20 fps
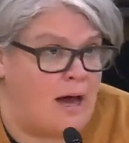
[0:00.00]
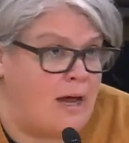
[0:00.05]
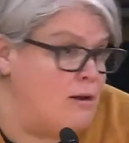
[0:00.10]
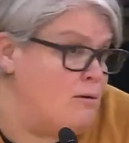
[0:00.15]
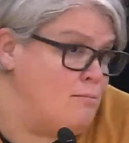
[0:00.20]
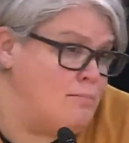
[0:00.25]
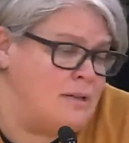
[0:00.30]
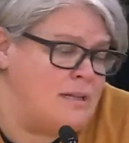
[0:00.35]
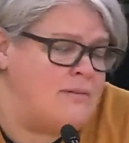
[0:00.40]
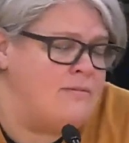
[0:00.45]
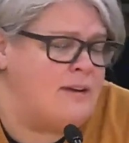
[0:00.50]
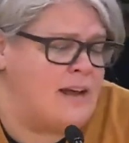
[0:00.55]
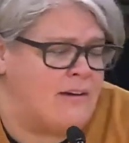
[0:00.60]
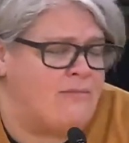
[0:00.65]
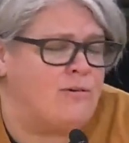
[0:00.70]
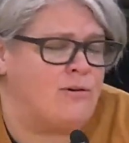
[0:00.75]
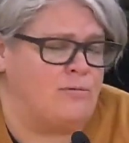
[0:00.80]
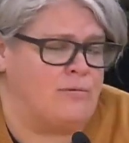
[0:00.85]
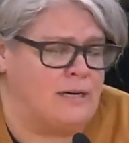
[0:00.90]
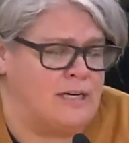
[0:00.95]
I don't believe it
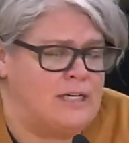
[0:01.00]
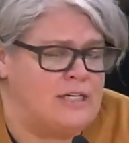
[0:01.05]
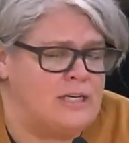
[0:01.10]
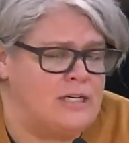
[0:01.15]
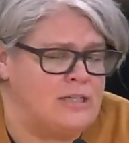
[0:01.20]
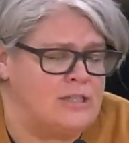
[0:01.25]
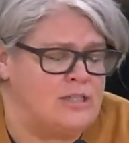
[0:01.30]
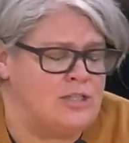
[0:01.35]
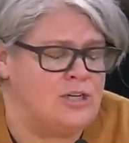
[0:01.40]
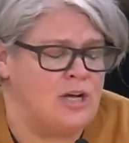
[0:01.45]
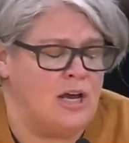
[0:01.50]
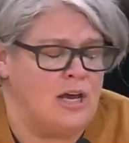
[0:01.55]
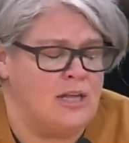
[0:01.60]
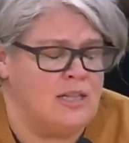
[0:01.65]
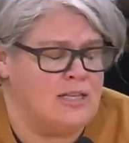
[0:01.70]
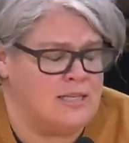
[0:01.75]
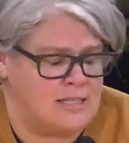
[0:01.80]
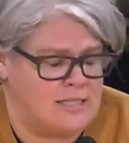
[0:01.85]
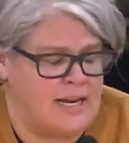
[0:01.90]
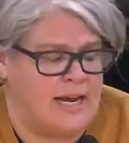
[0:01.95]
ever reached
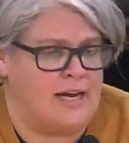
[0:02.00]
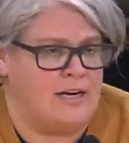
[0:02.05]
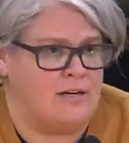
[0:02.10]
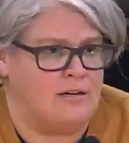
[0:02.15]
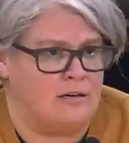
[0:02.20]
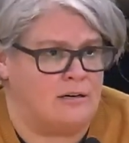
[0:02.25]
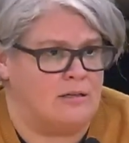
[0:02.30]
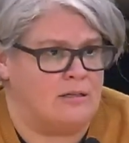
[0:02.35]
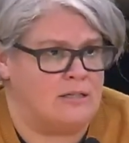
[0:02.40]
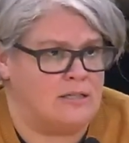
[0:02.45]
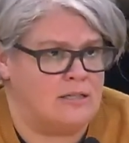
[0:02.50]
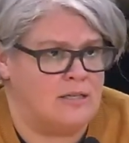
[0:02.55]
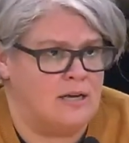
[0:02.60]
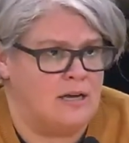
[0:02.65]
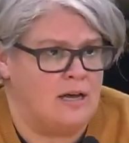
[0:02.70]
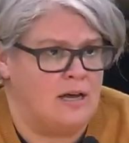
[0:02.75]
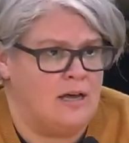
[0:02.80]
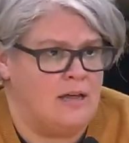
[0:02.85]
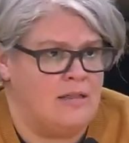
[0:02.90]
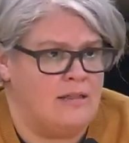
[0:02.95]
the standards
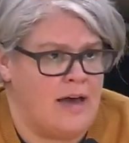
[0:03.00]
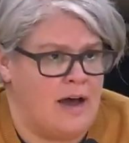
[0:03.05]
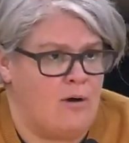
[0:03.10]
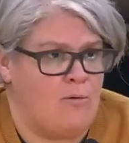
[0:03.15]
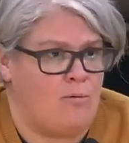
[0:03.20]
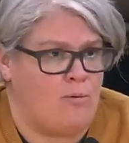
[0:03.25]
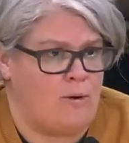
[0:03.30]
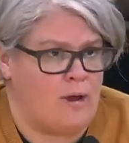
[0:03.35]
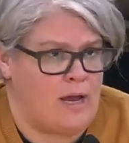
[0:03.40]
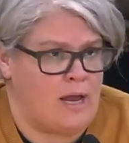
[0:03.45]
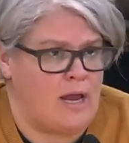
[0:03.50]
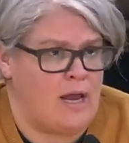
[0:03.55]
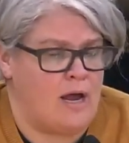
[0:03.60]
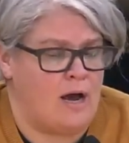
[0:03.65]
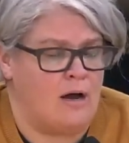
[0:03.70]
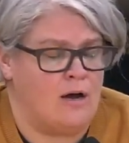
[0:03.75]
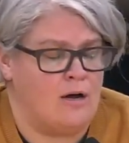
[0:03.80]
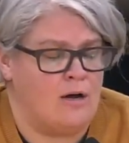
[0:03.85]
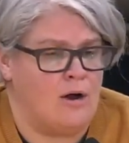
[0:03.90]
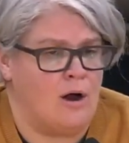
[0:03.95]
that we
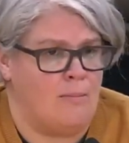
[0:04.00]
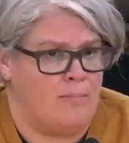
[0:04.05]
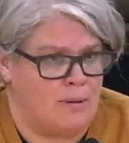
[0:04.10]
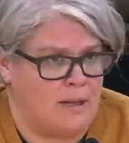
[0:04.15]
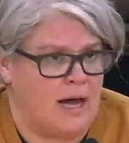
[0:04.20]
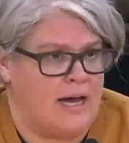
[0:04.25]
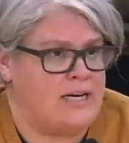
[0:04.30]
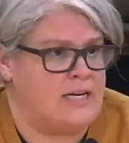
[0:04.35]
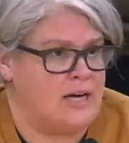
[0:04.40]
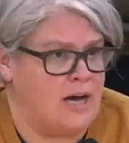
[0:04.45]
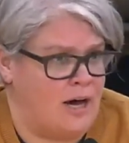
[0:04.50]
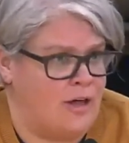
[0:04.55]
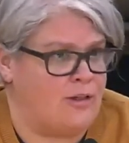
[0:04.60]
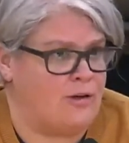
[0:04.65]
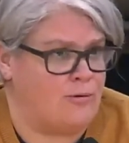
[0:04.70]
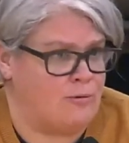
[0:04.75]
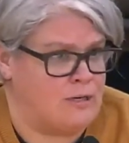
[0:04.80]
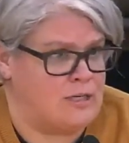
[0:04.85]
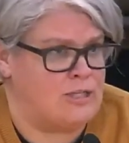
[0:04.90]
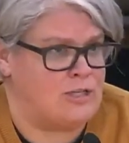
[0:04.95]
apply to
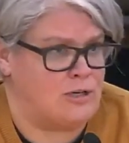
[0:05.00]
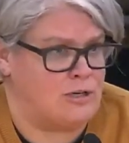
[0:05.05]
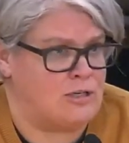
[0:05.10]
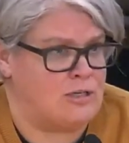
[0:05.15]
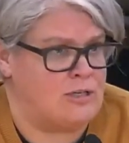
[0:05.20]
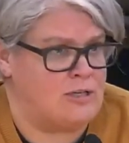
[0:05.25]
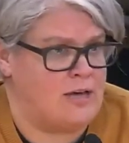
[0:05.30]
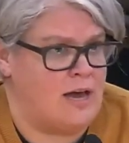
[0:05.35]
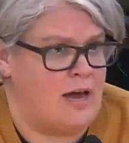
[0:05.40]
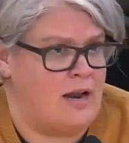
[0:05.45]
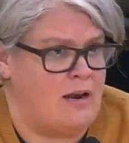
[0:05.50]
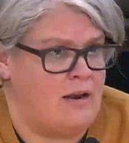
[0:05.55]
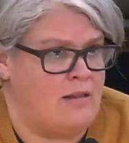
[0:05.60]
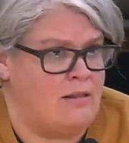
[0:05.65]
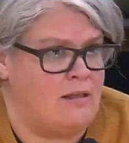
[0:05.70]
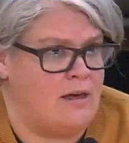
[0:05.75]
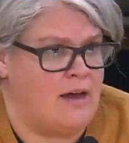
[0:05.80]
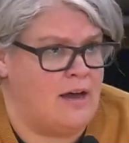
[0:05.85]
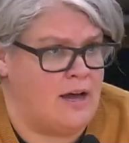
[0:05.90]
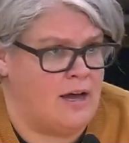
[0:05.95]
other research that
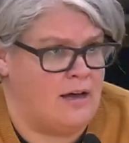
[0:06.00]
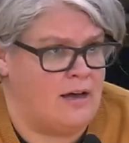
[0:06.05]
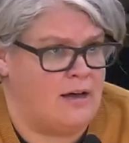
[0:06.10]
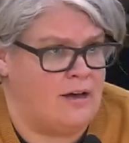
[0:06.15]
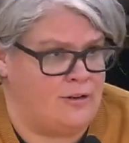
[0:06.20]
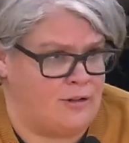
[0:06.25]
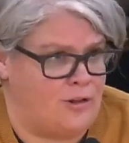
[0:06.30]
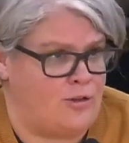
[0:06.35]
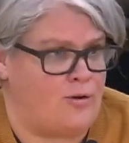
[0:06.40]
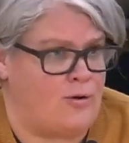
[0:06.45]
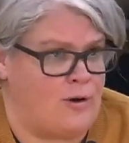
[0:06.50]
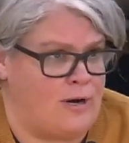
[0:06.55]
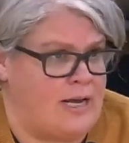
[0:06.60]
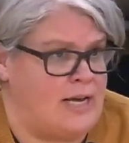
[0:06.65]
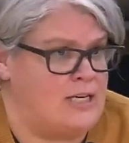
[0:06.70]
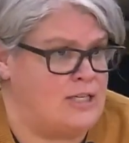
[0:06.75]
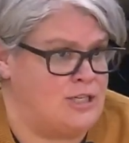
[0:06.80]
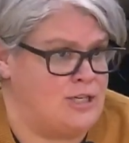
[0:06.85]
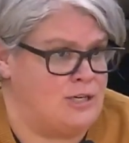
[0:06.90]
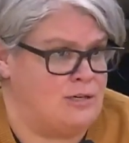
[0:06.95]
the health authority
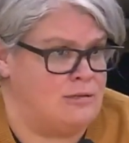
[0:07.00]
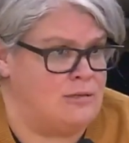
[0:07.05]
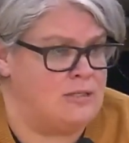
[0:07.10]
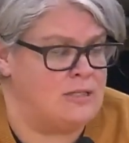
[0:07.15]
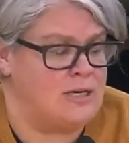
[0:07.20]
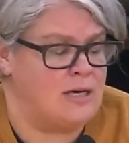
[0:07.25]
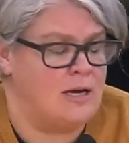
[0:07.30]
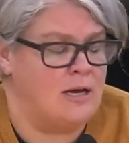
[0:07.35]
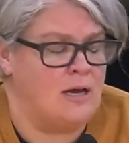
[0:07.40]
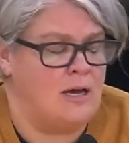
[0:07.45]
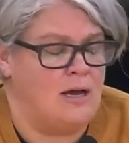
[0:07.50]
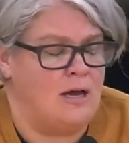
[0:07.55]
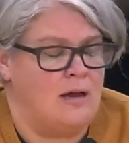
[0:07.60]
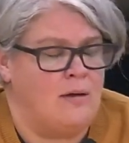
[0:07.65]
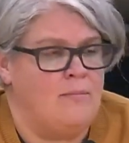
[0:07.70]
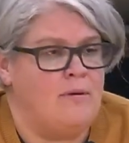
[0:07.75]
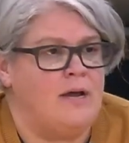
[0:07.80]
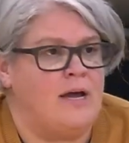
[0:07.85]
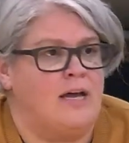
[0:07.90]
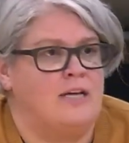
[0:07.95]
has used.
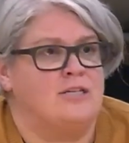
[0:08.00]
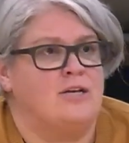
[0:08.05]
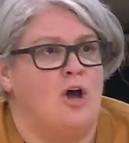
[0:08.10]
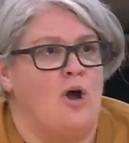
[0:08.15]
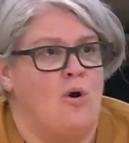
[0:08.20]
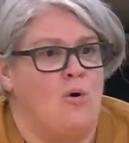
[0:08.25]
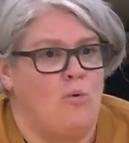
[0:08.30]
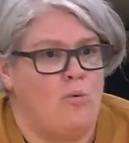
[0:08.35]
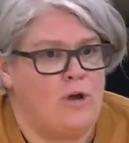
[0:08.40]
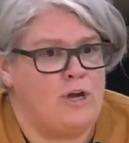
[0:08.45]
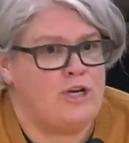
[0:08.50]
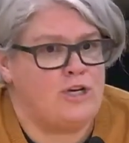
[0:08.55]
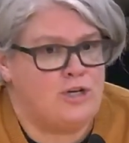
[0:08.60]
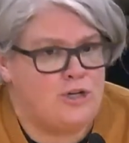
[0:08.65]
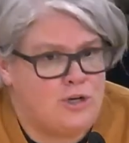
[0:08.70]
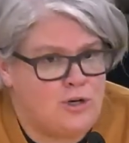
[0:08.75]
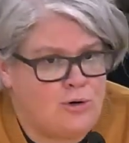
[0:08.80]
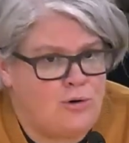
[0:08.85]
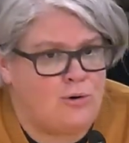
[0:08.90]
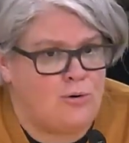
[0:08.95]
Because we
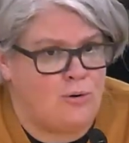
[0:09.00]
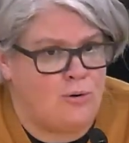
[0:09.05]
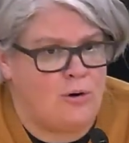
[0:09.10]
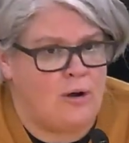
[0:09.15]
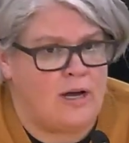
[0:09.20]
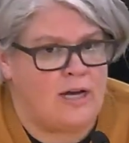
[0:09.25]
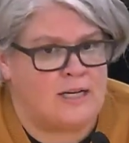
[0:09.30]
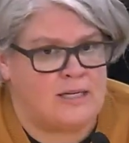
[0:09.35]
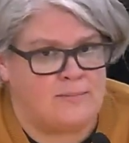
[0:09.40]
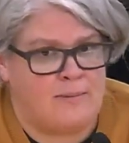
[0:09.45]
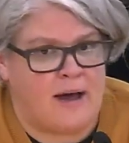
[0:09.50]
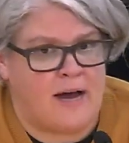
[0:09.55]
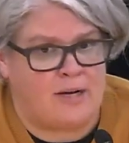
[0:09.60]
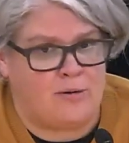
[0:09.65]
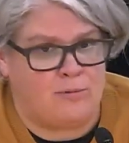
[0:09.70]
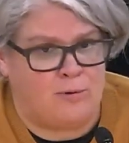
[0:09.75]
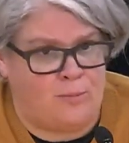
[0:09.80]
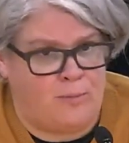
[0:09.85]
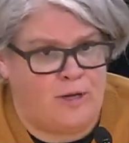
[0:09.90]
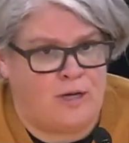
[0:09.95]
do
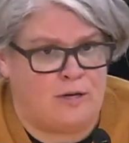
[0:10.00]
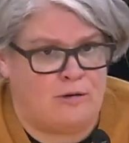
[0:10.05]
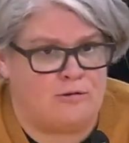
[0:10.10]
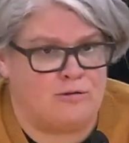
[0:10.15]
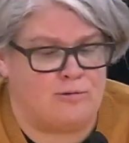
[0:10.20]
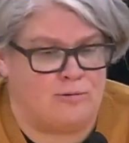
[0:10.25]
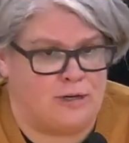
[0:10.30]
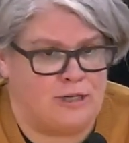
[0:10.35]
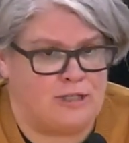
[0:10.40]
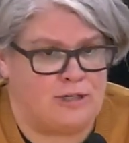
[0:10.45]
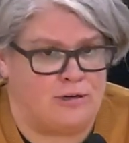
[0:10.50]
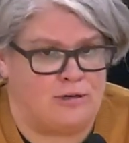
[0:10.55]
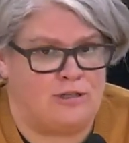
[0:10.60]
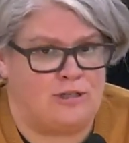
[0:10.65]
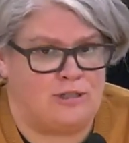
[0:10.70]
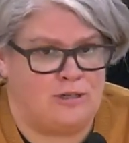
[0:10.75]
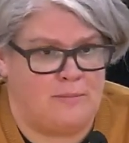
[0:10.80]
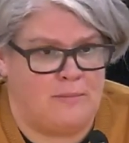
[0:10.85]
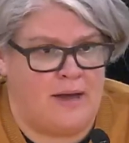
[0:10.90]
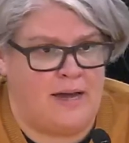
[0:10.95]
expect when we use
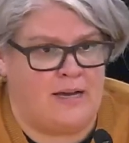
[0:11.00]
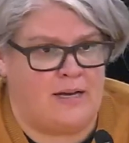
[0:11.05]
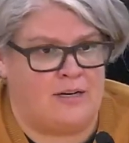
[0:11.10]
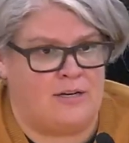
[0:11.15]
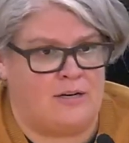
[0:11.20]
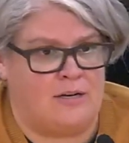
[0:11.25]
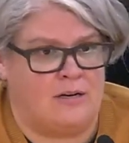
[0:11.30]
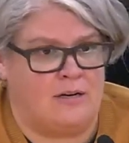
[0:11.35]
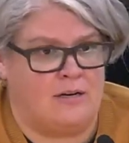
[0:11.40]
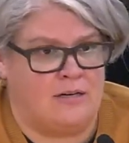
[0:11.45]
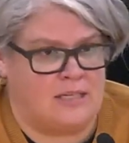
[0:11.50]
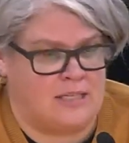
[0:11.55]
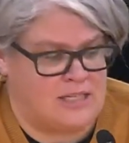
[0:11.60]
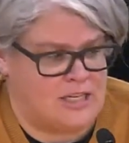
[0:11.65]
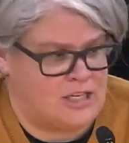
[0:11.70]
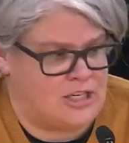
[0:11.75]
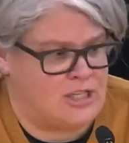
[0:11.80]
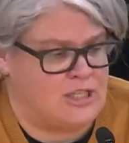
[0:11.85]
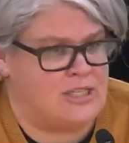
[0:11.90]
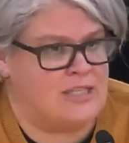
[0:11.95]
research to make
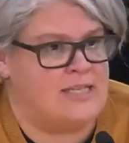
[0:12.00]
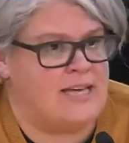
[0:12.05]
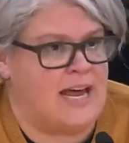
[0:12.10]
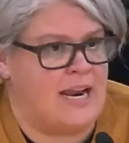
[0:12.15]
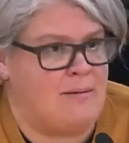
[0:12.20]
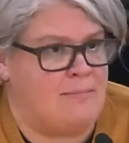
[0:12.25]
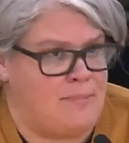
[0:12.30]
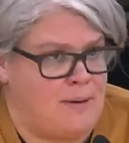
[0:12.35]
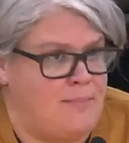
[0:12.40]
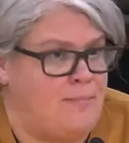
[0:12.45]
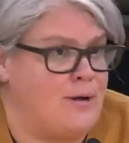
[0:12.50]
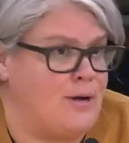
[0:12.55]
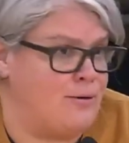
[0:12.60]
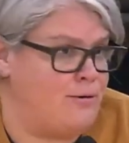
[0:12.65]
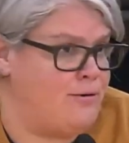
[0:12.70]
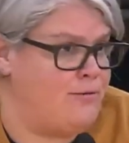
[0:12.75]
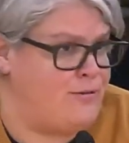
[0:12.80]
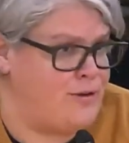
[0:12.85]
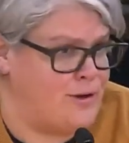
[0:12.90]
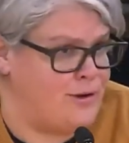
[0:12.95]
decisions that it be peer
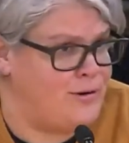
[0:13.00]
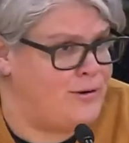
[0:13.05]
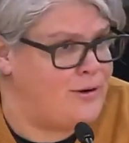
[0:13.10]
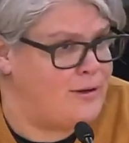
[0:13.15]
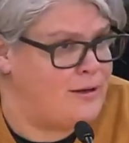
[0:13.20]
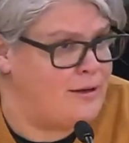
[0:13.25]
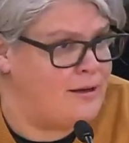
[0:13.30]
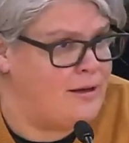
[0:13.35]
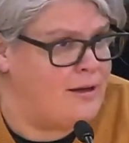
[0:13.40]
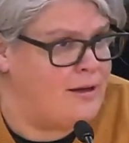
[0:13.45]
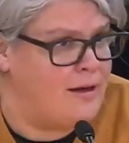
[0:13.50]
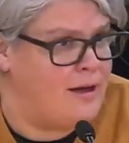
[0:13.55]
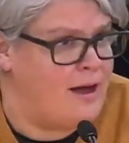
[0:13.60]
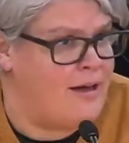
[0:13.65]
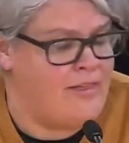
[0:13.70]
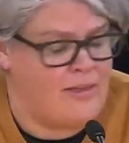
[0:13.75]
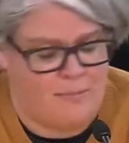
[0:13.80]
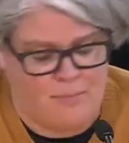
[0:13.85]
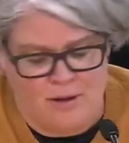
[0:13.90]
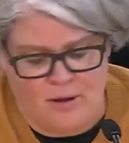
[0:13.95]
reviewed
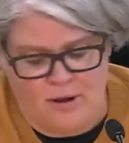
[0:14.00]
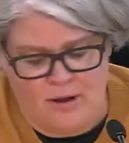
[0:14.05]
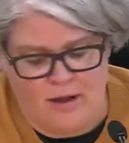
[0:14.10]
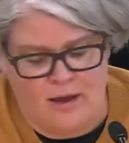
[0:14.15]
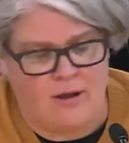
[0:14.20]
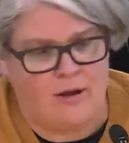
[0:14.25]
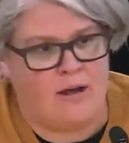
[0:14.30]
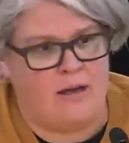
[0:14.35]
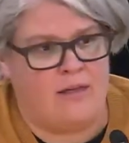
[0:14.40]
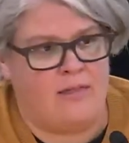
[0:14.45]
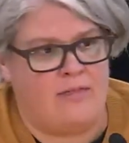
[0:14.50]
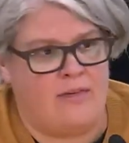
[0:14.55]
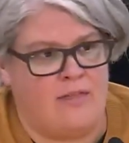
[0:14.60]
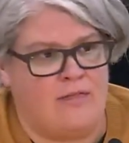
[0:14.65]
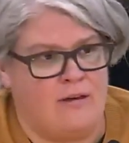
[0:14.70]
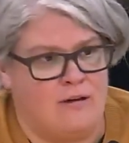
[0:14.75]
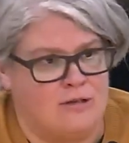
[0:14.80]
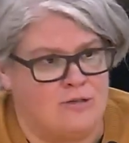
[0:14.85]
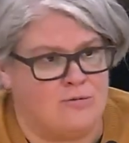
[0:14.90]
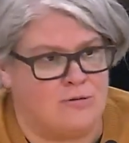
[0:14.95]
and that that
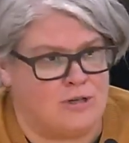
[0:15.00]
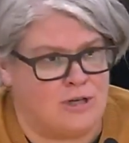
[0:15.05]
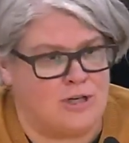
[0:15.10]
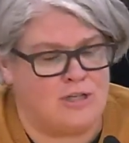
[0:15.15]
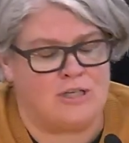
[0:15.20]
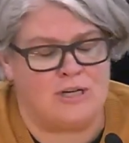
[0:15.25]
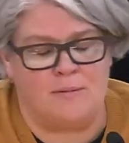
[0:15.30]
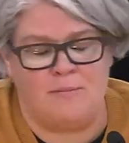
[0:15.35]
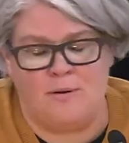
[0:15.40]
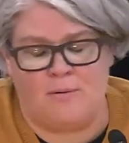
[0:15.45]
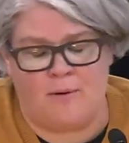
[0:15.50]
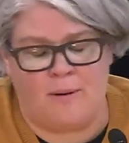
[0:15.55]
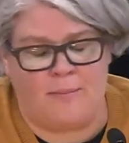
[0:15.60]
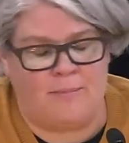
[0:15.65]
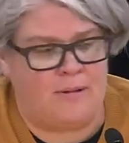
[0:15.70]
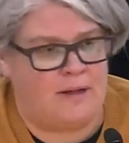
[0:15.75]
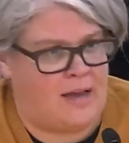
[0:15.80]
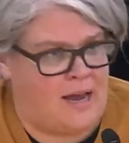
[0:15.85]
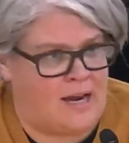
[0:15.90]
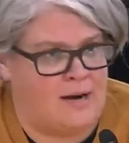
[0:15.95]
those results can be
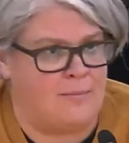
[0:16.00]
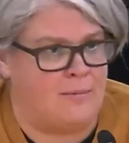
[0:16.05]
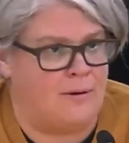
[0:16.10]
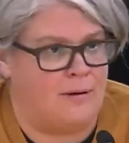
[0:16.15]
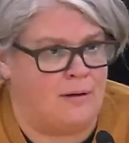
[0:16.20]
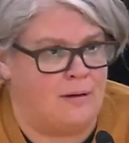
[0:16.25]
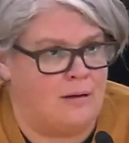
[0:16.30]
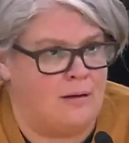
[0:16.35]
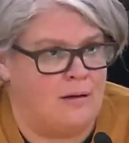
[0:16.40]
replicatable.